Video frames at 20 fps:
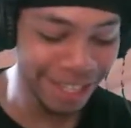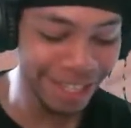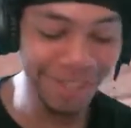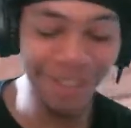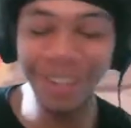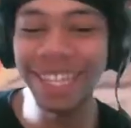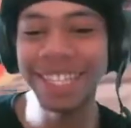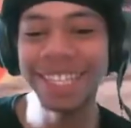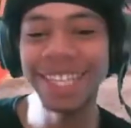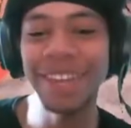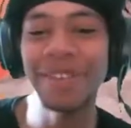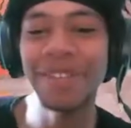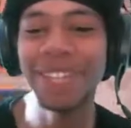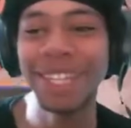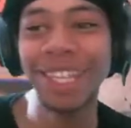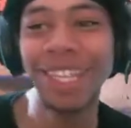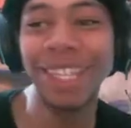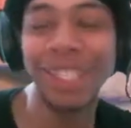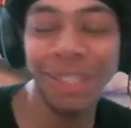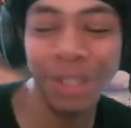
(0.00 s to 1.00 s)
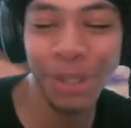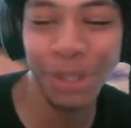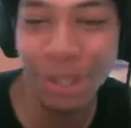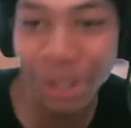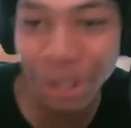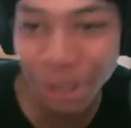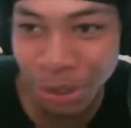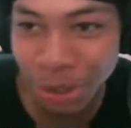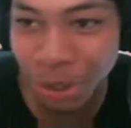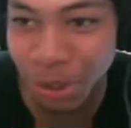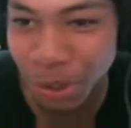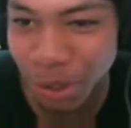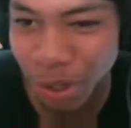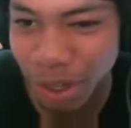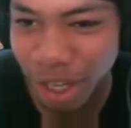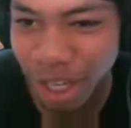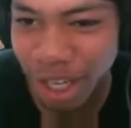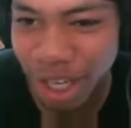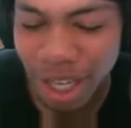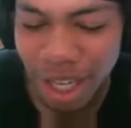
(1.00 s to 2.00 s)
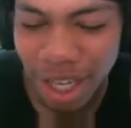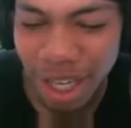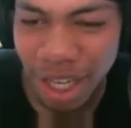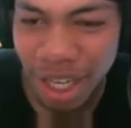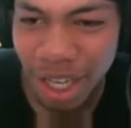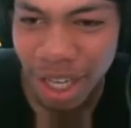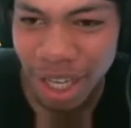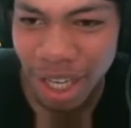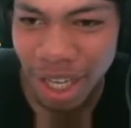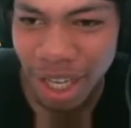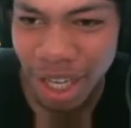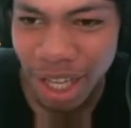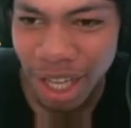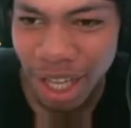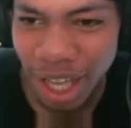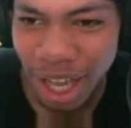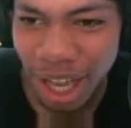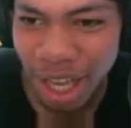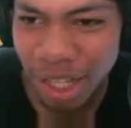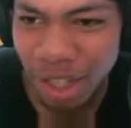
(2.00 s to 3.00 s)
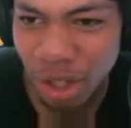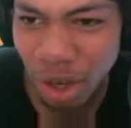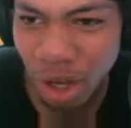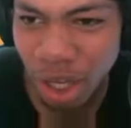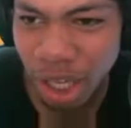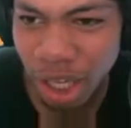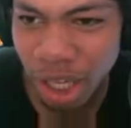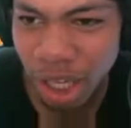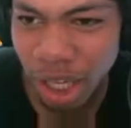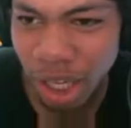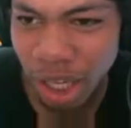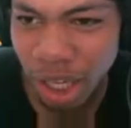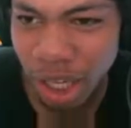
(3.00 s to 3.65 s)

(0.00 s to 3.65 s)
2017. Chill, chill, chill. I need to lock in.